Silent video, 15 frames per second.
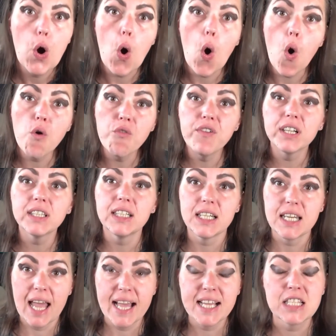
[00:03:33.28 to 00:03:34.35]
Over the
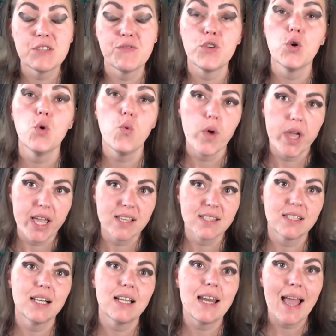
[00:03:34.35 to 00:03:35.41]
next few weeks,
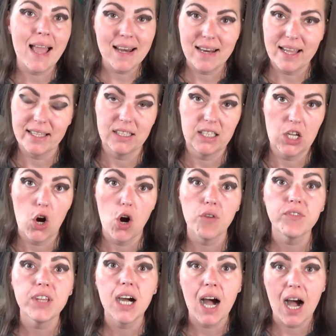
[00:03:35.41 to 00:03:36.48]
the landlady
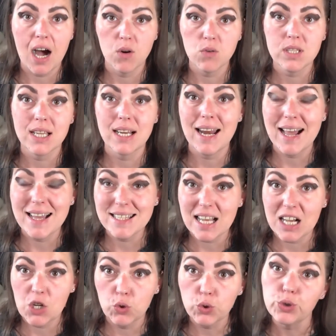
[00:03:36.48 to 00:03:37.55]
of the house,
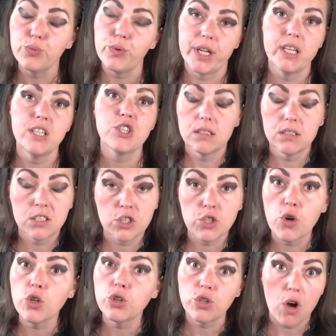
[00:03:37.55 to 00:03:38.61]
Eliza Goodwin,
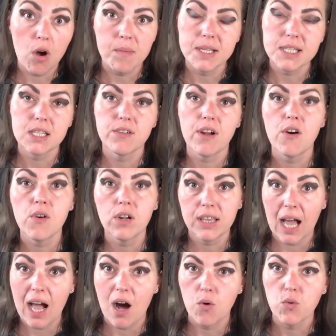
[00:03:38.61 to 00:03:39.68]
saw Thomas around
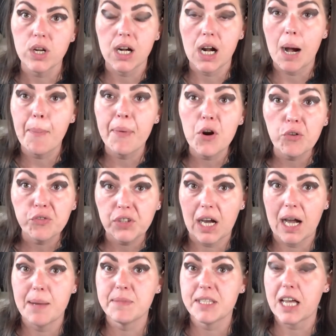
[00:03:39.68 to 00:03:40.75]
town a couple of
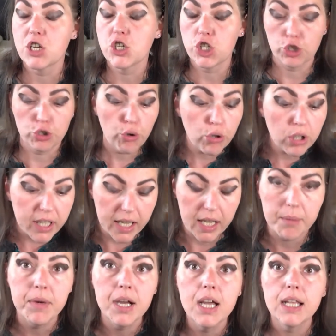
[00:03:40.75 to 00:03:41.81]
times, and she told
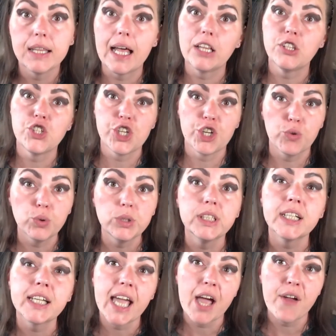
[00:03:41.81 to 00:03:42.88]
him that she
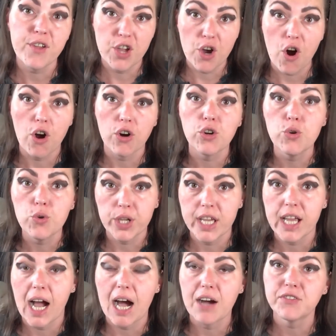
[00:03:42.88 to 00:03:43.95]
couldn't carry on
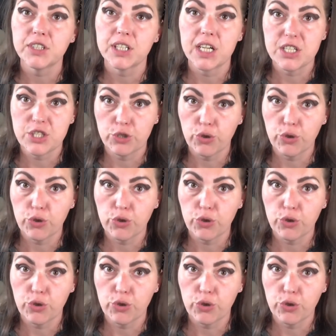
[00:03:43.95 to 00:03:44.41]
looking after his